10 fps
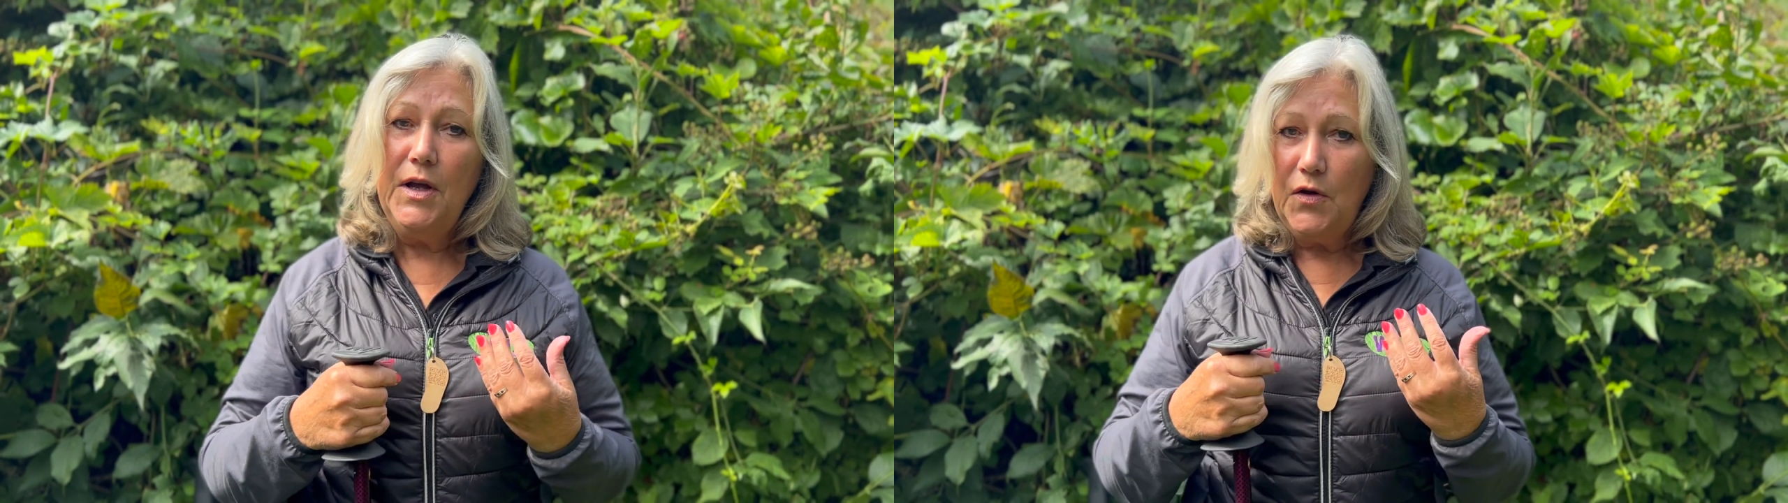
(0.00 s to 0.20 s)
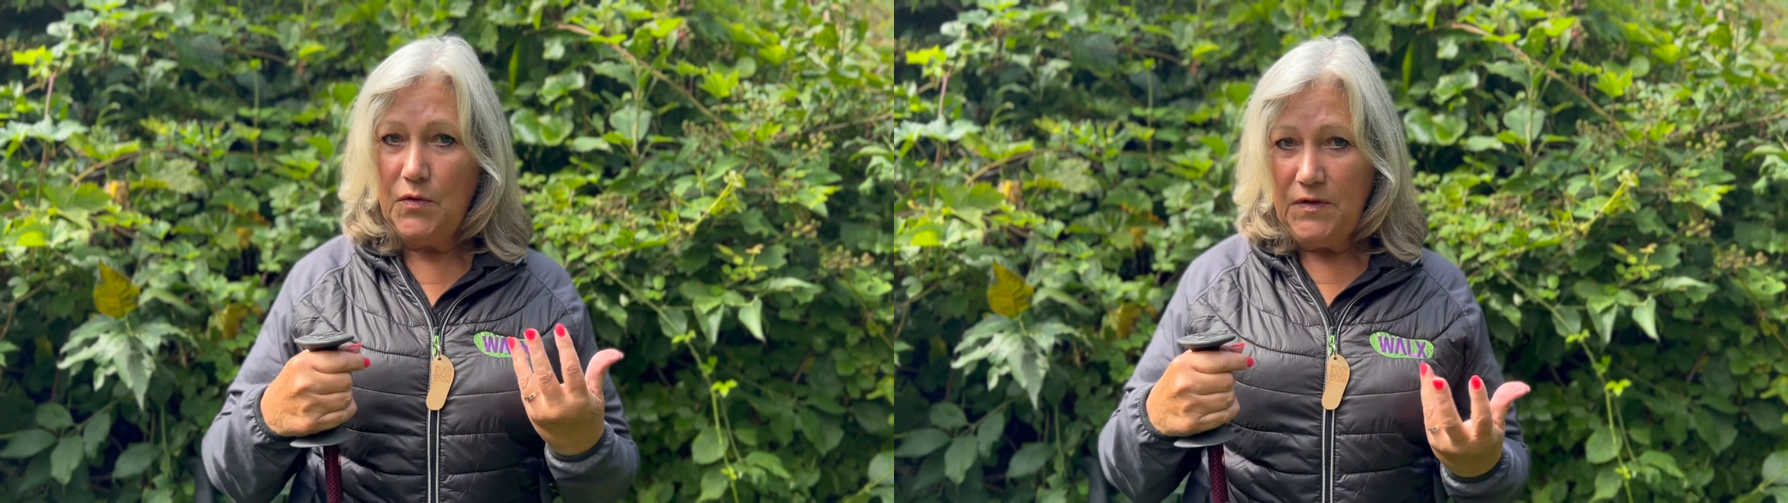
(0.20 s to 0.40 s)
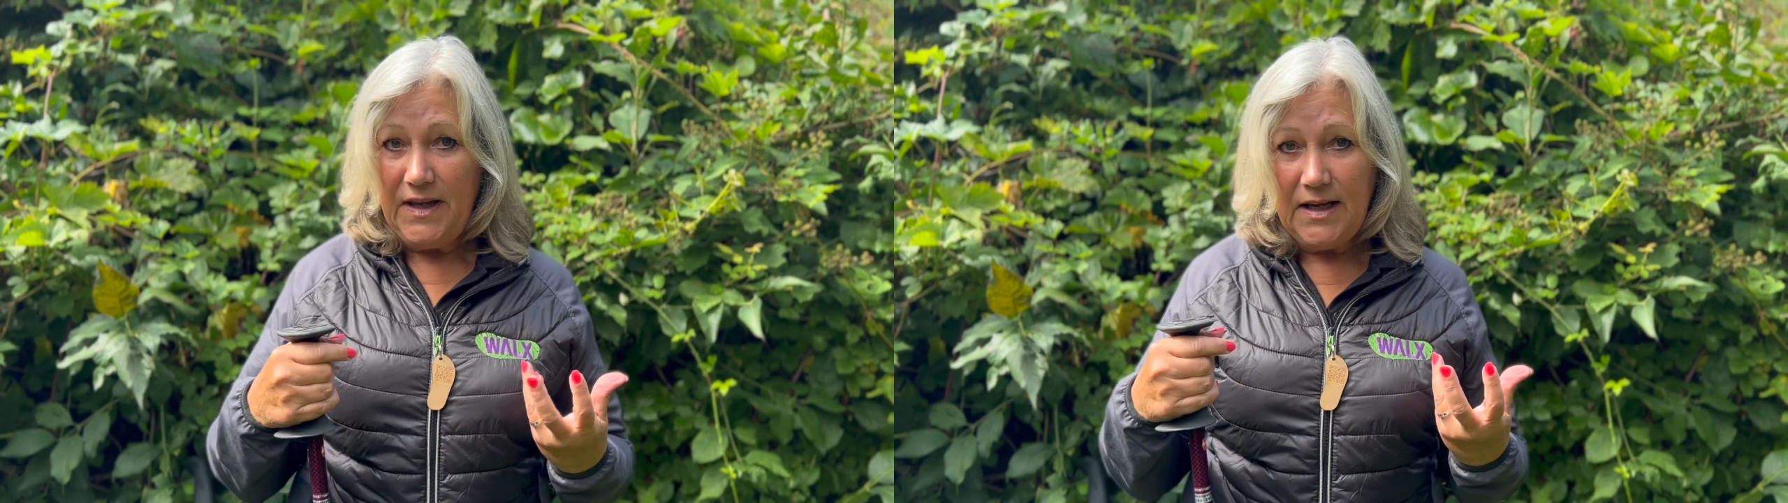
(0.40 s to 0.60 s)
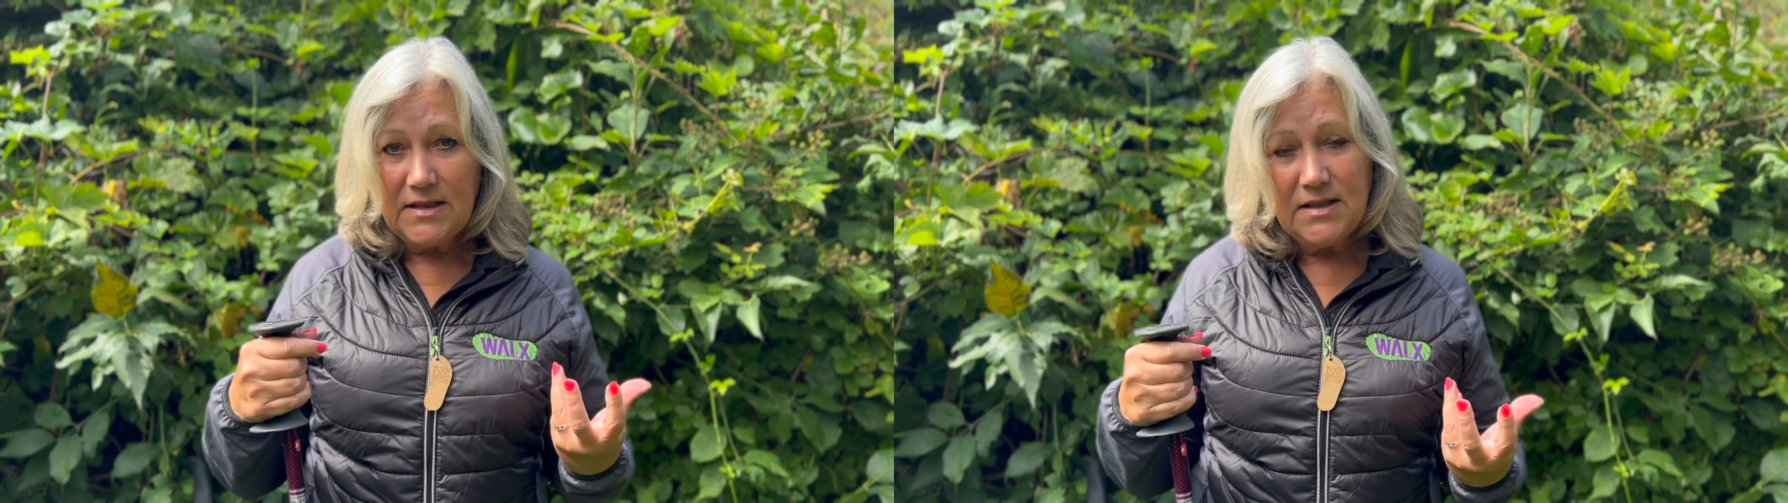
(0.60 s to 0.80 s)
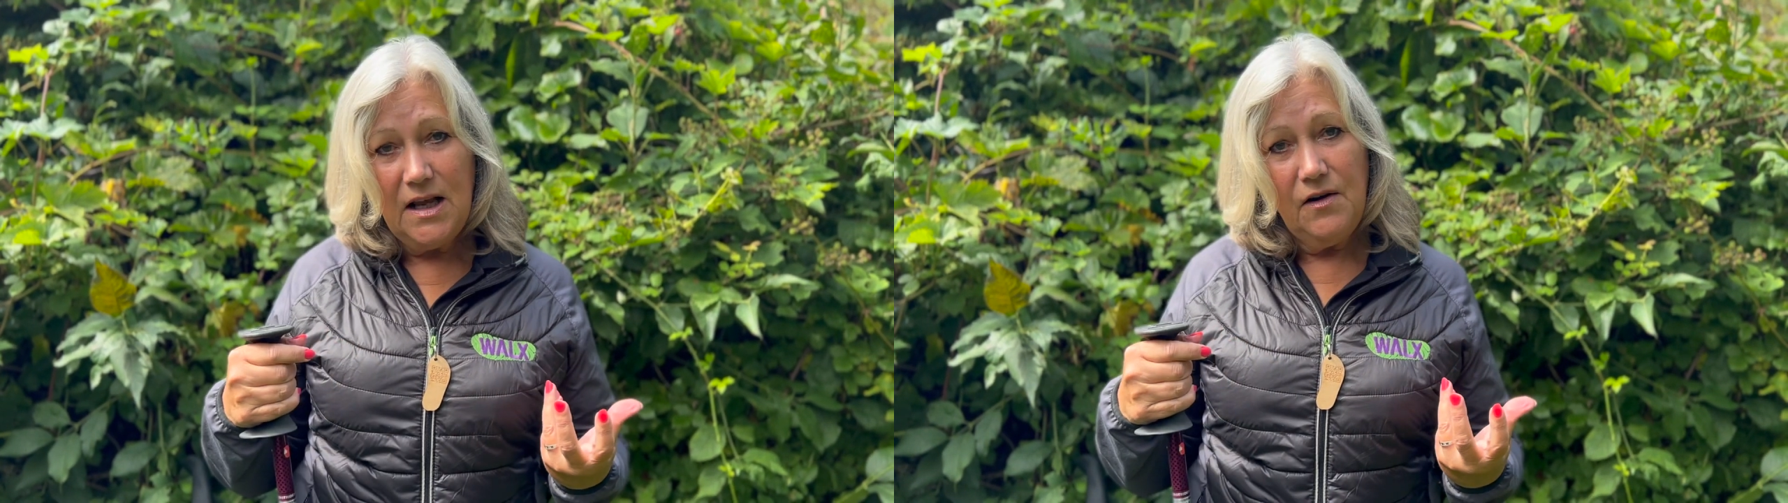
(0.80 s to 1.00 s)
called the
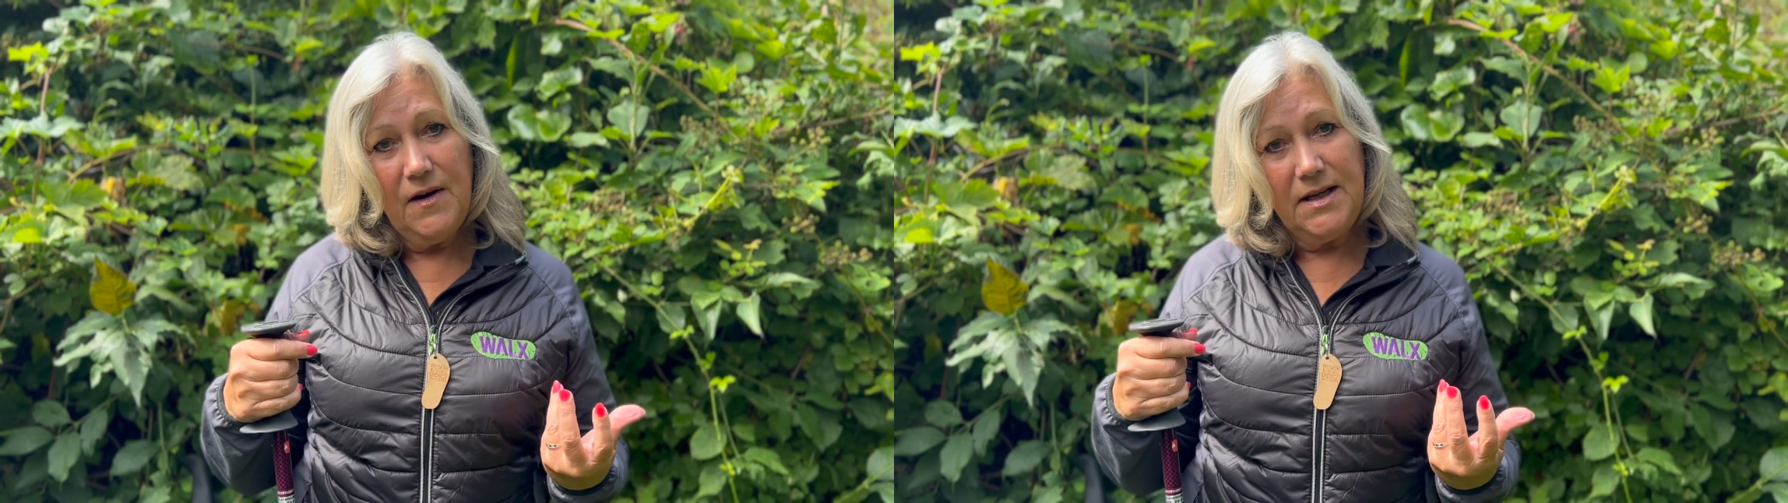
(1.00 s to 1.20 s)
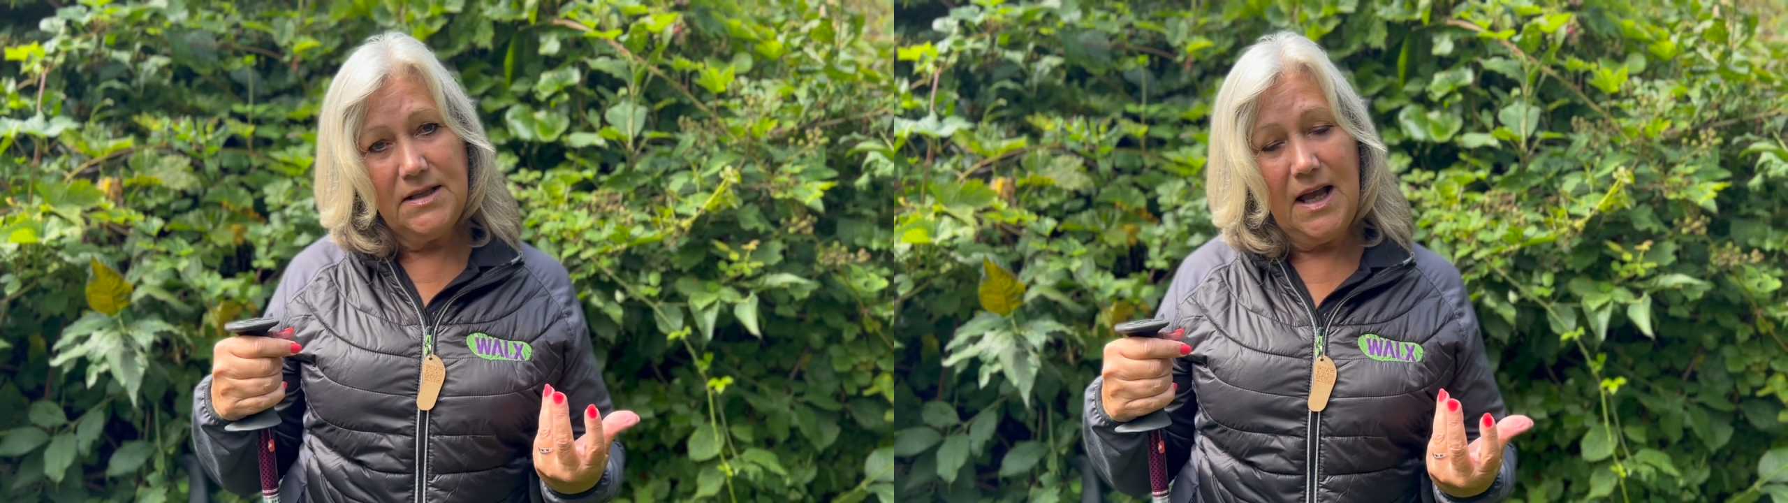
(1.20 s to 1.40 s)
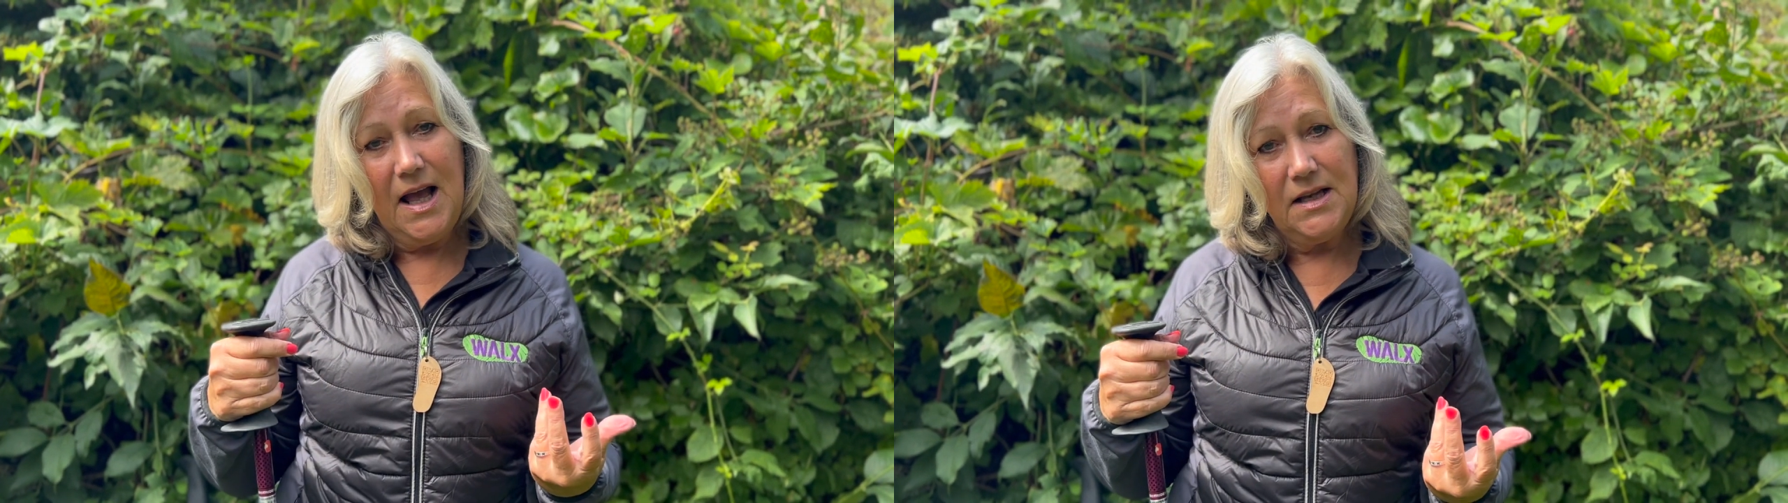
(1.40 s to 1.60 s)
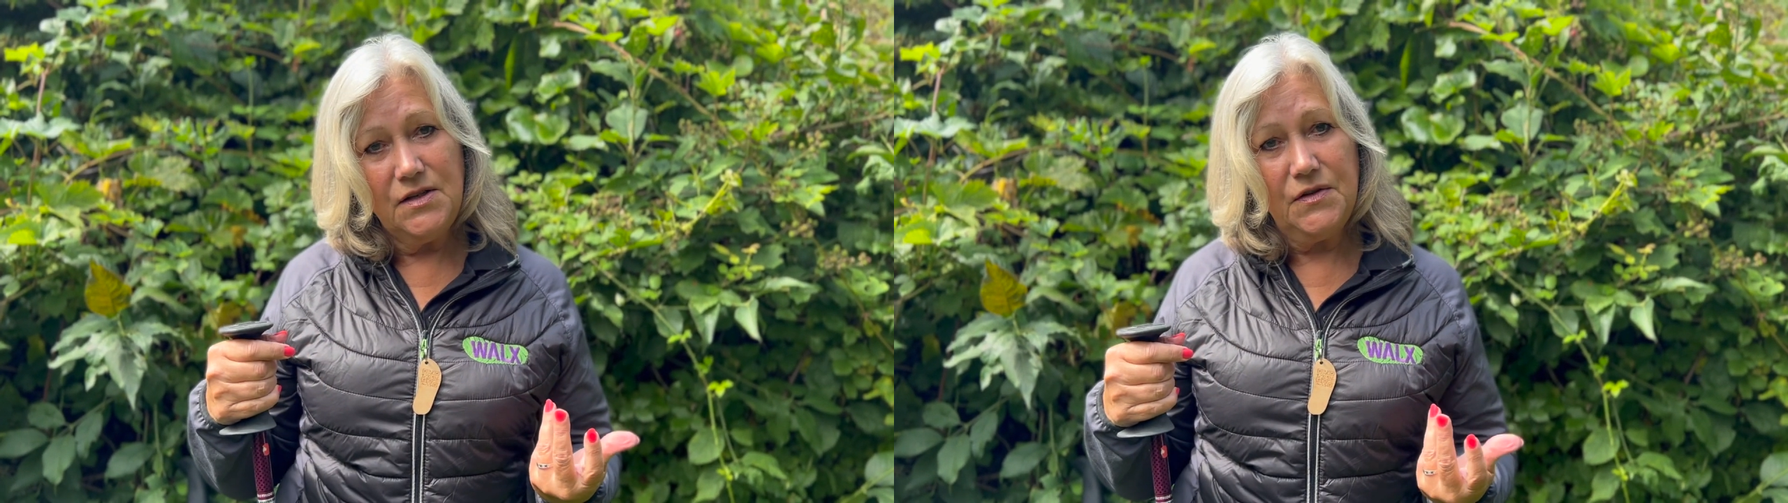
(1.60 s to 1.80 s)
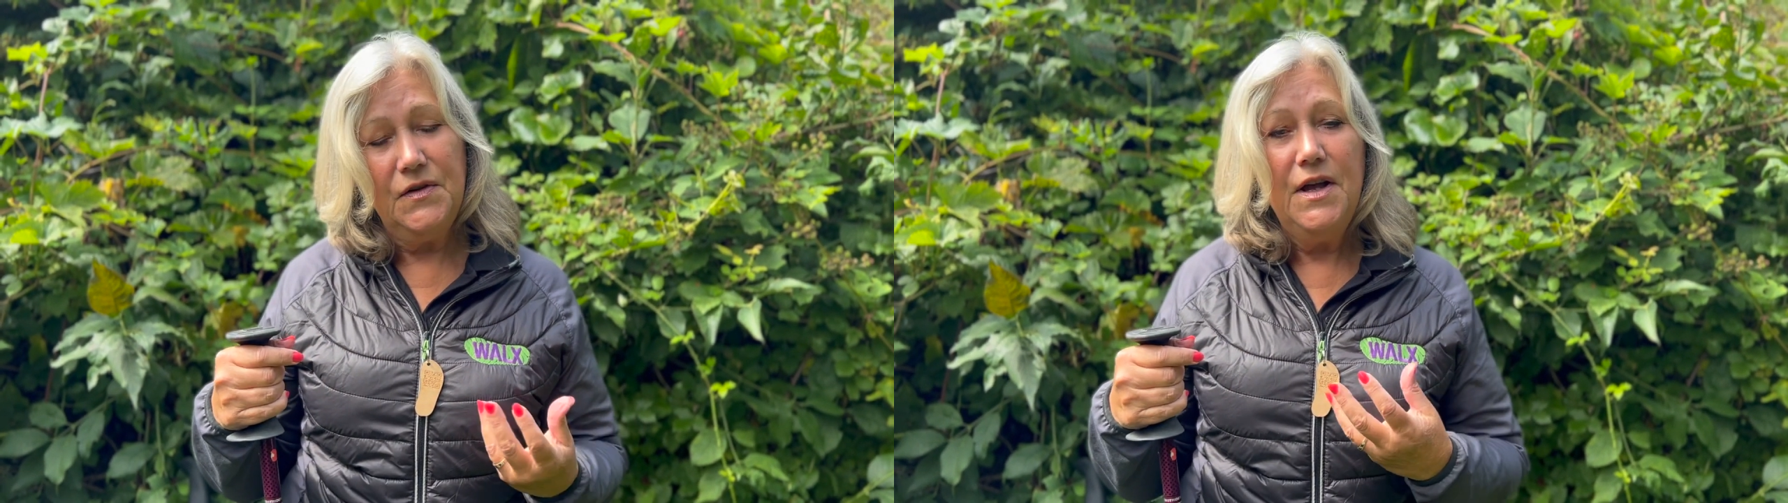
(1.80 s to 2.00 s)
accelerator
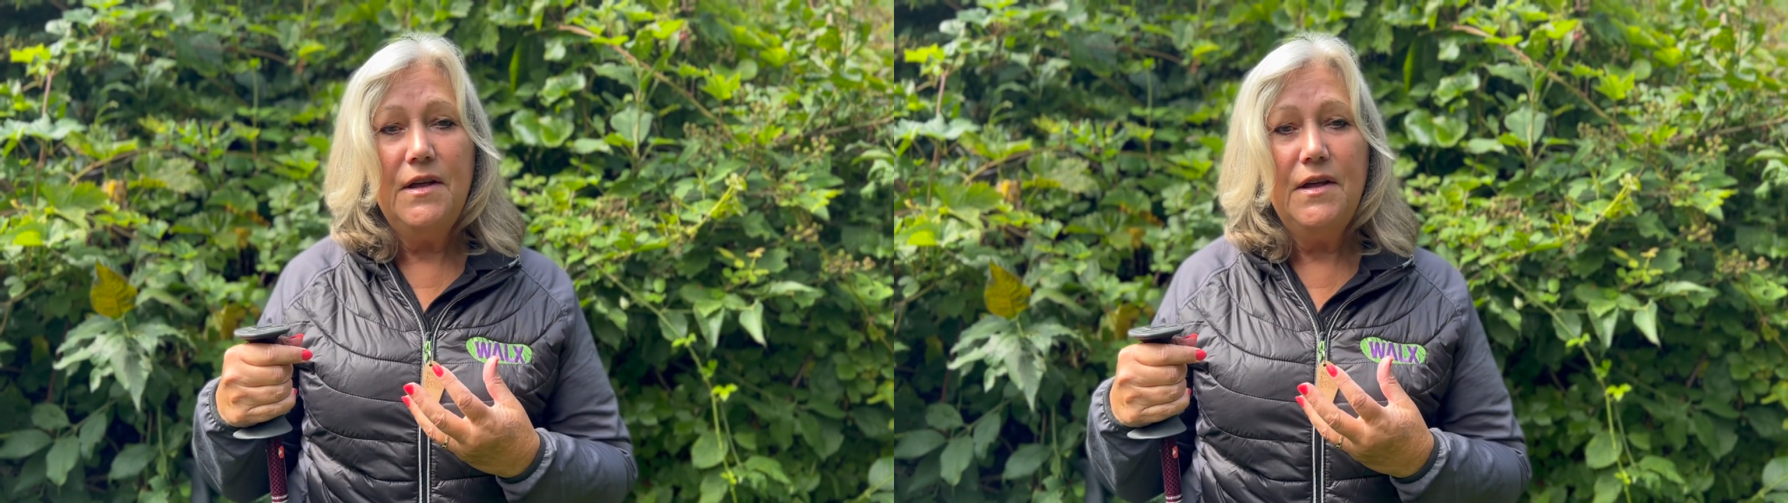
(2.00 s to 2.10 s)
handle